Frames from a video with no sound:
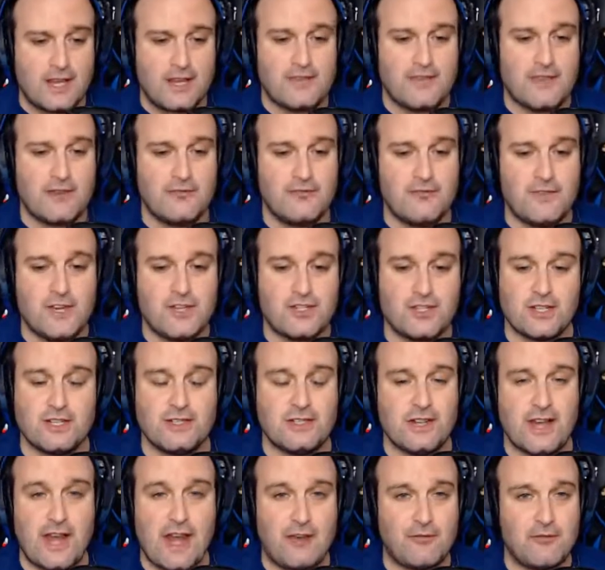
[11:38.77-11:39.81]
then Vision,
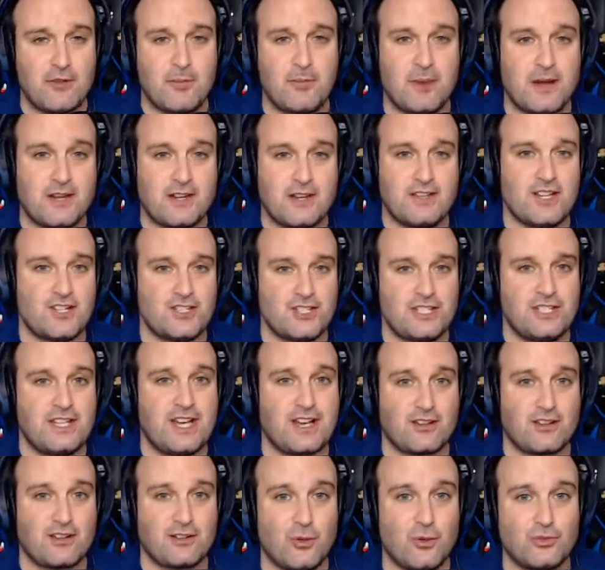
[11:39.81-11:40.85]
everybody that she
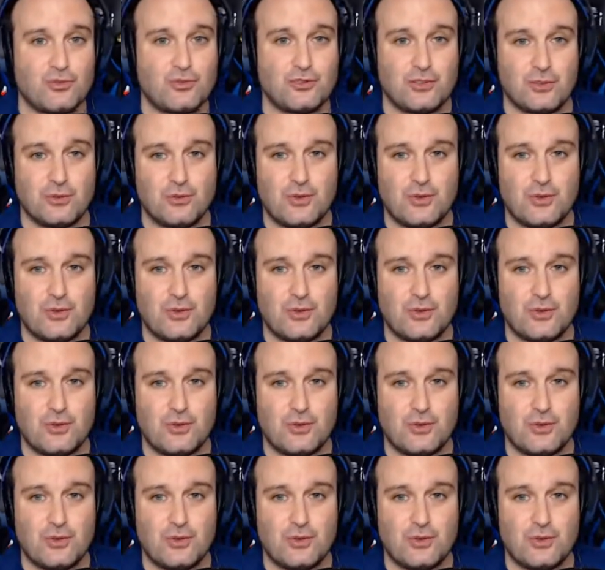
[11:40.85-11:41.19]
got close to,